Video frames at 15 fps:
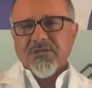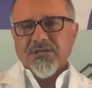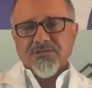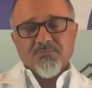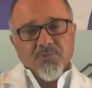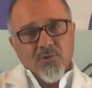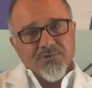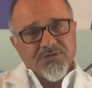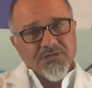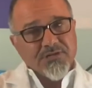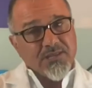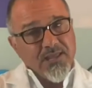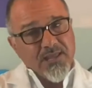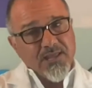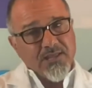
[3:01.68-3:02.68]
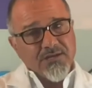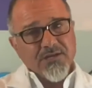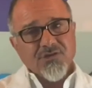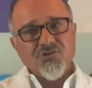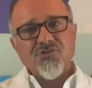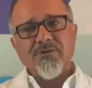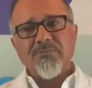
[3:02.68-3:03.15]
because protein can
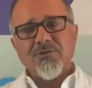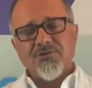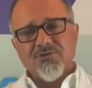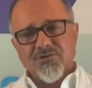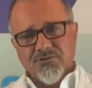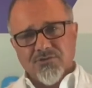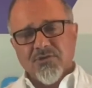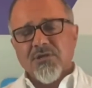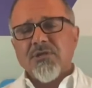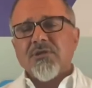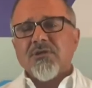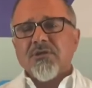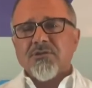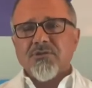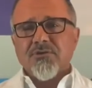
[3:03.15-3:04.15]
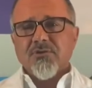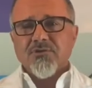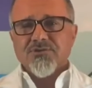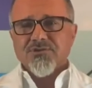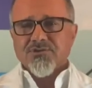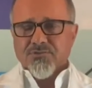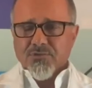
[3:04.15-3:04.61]
contribute to
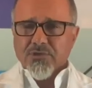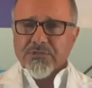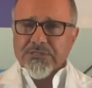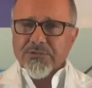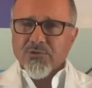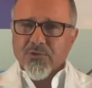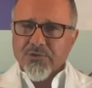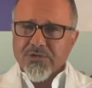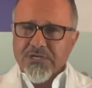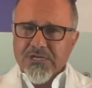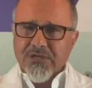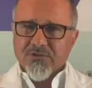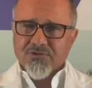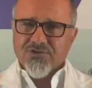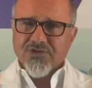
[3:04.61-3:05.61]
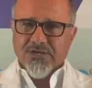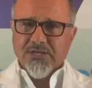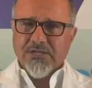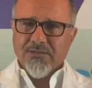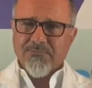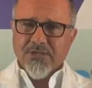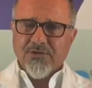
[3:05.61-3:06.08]
glucose through
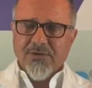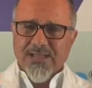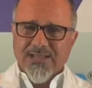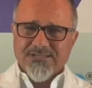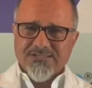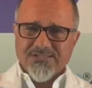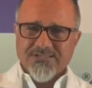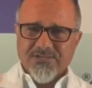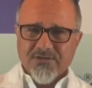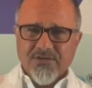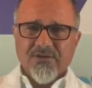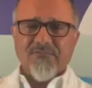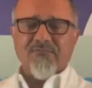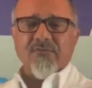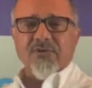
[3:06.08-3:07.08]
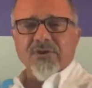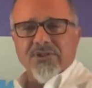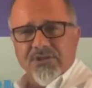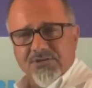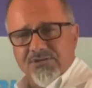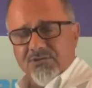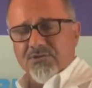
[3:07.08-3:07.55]
gluconeogenic amino acids that are converted
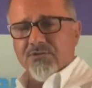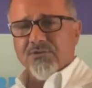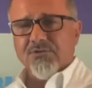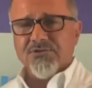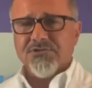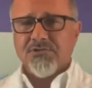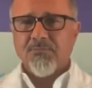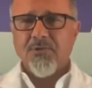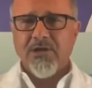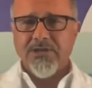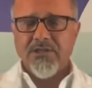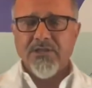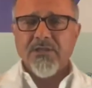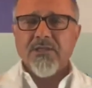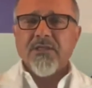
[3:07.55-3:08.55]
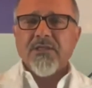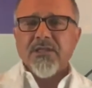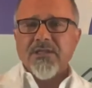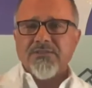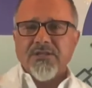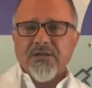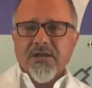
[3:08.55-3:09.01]
into glucose in the body,
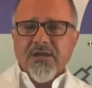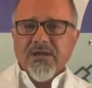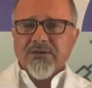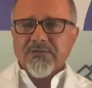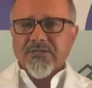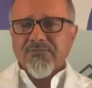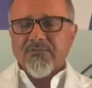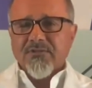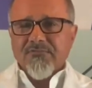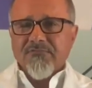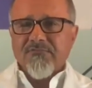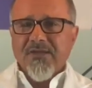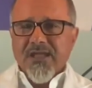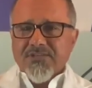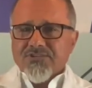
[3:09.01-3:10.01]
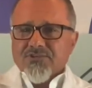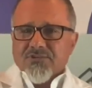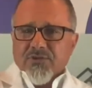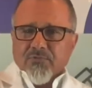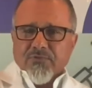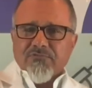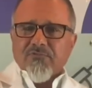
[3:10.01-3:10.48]
and then a higher level of fat, so
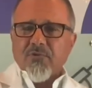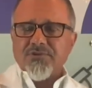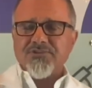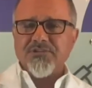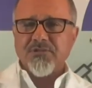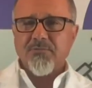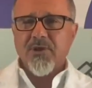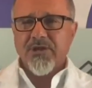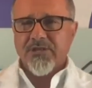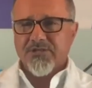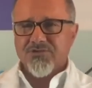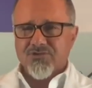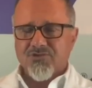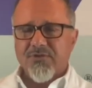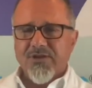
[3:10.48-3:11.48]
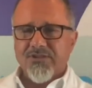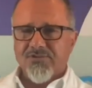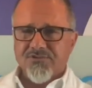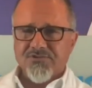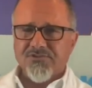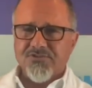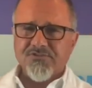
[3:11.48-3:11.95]
that we're forcing the body to try and
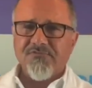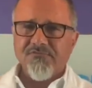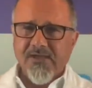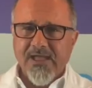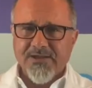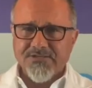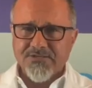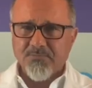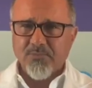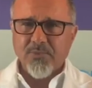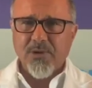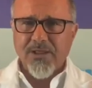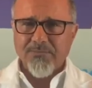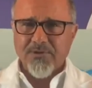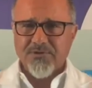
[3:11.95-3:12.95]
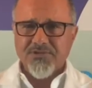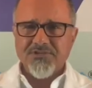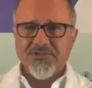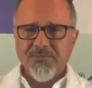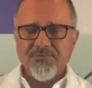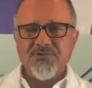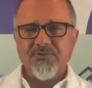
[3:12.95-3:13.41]
use this fat as a primary
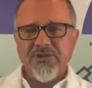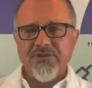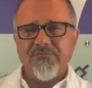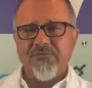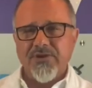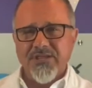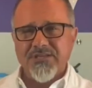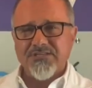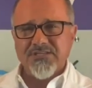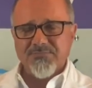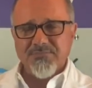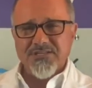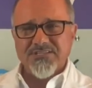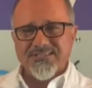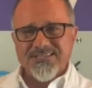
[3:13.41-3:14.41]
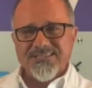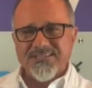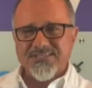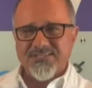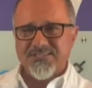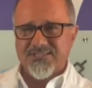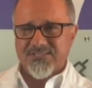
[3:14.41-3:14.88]
substrate for ATP
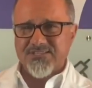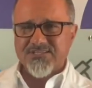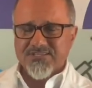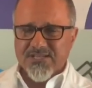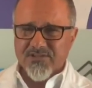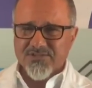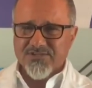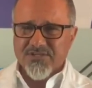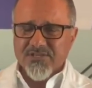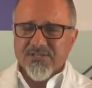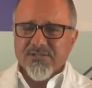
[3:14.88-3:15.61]
synthesis in the cells.